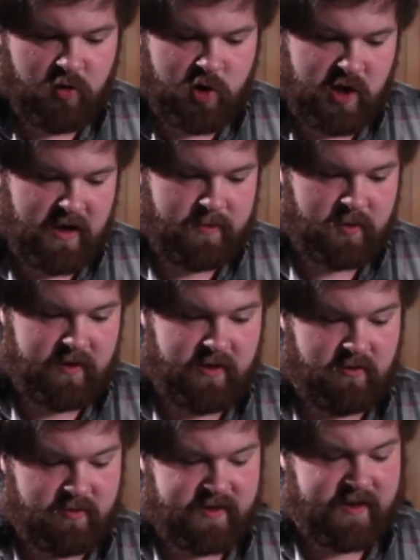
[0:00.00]
new ships, while
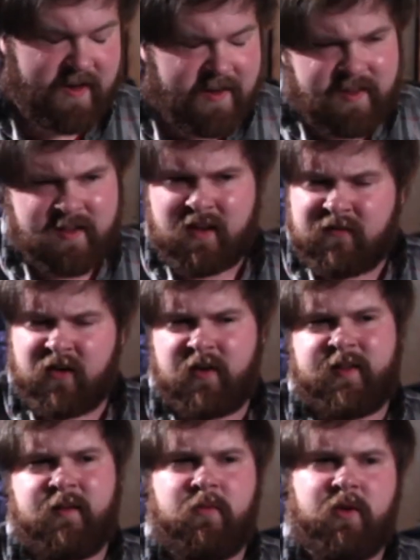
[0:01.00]
they're statistically very
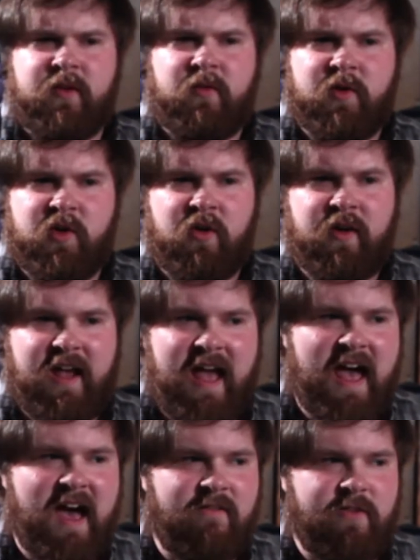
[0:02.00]
similar to the ones you already
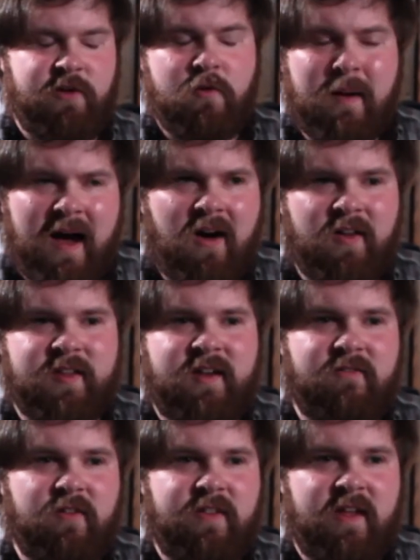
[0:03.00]
have, the new pilots and
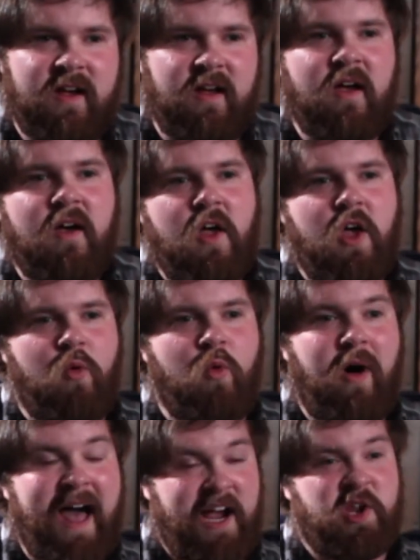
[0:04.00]
everything
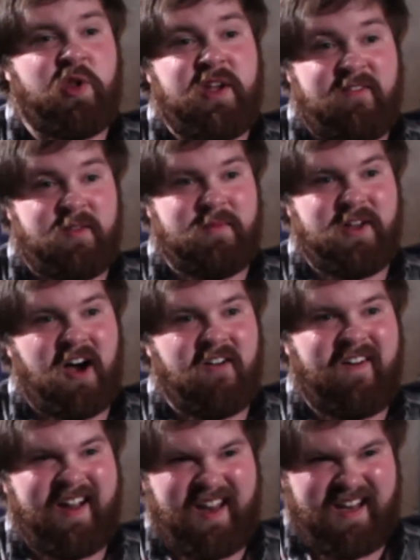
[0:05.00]
will actually give some
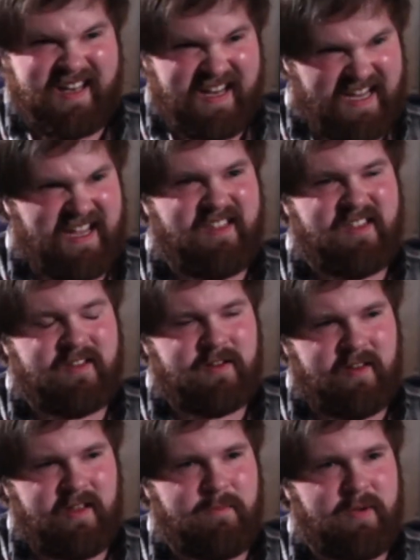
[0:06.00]
dogfighting teeth
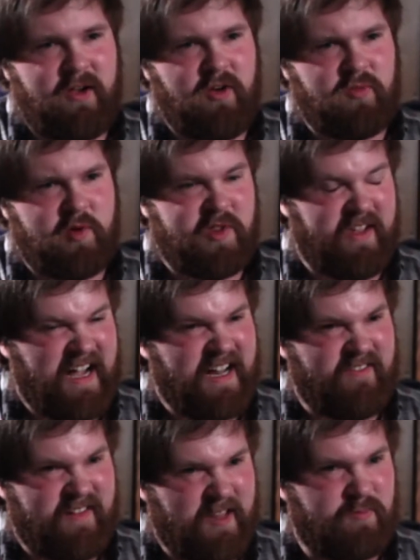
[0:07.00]
to the Imperials, which they
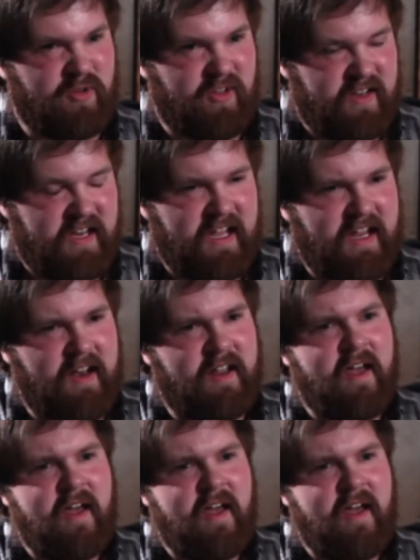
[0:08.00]
kind of desperately need.